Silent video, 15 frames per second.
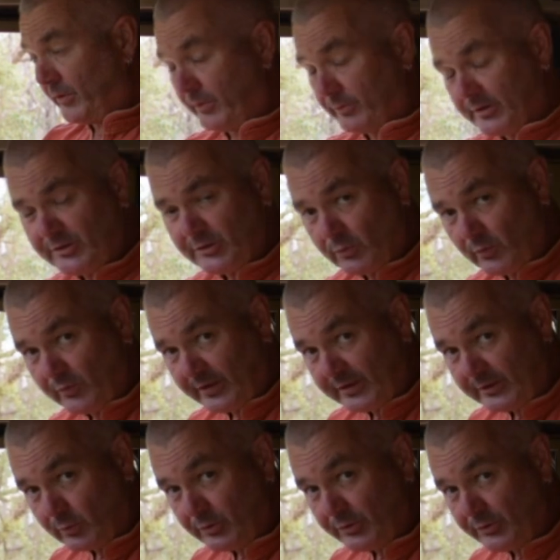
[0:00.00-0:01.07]
The original
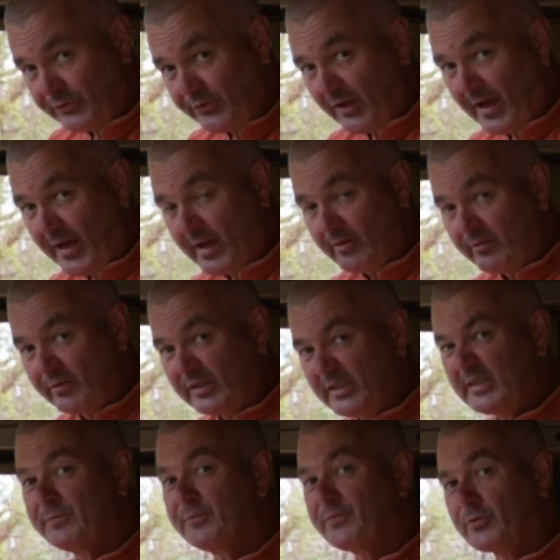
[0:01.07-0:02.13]
vehicle used to have
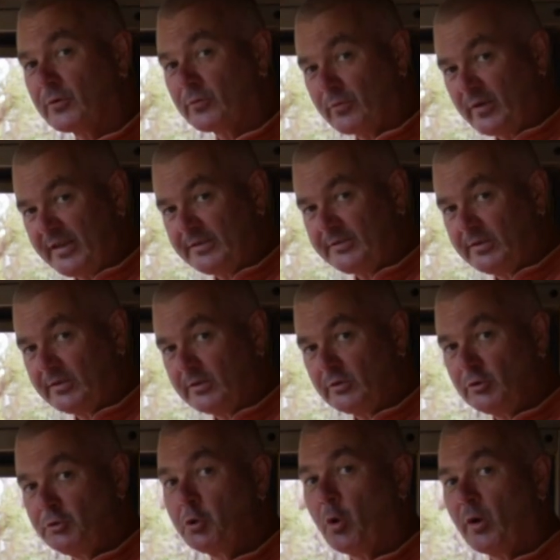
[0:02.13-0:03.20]
infrared
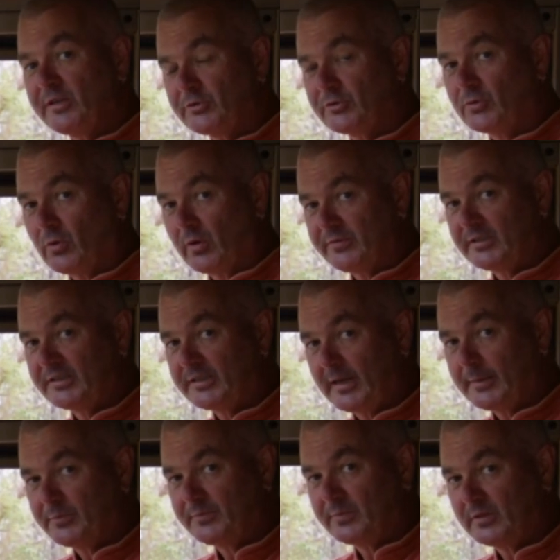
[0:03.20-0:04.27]
night driving
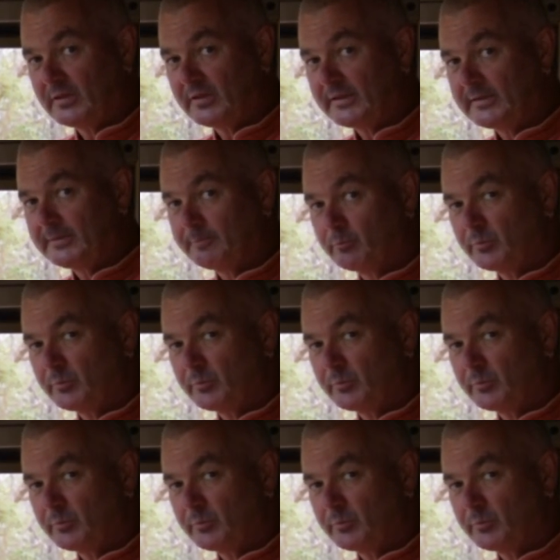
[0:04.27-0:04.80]
capability,